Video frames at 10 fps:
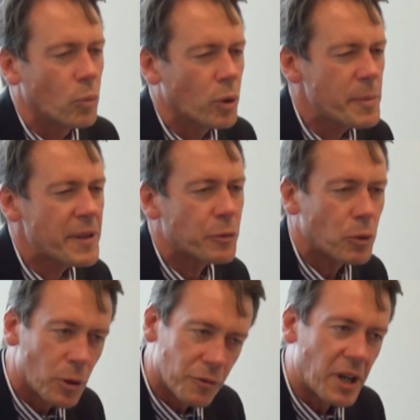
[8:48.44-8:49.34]
What about the
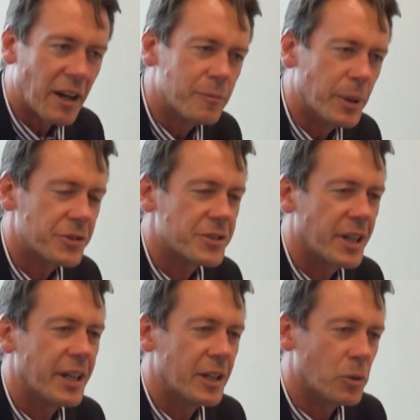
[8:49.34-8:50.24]
role of government
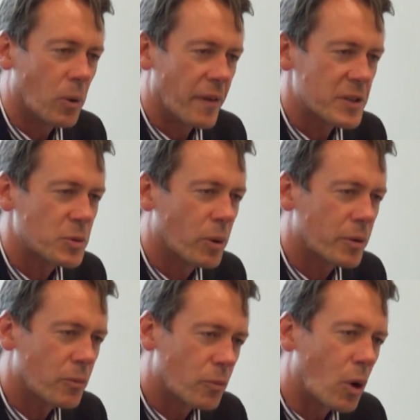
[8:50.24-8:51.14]
in all of this?
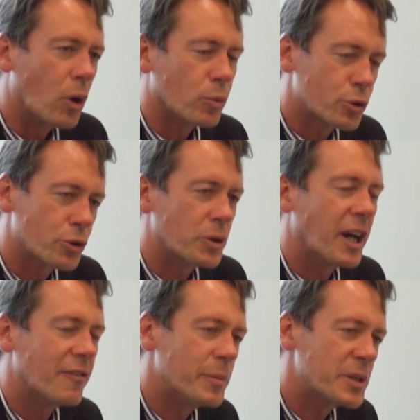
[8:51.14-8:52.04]
What role should
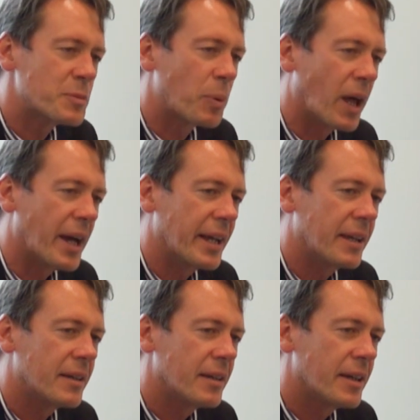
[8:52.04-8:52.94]
governments
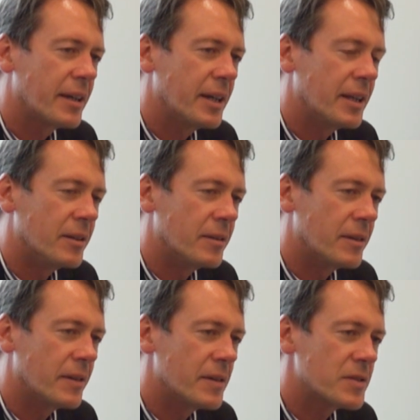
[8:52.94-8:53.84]
play
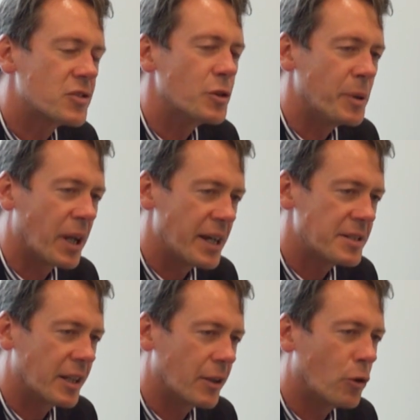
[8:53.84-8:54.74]
in
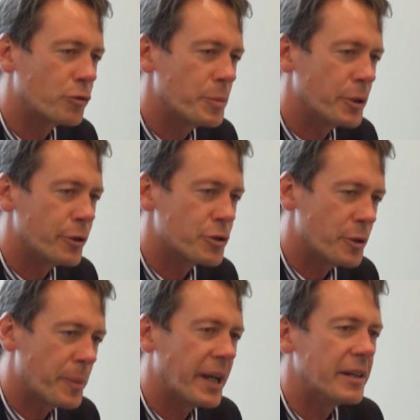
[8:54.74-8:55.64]
stimulating
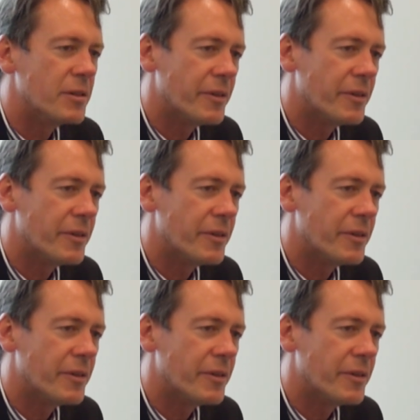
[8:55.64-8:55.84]
entrepreneurship and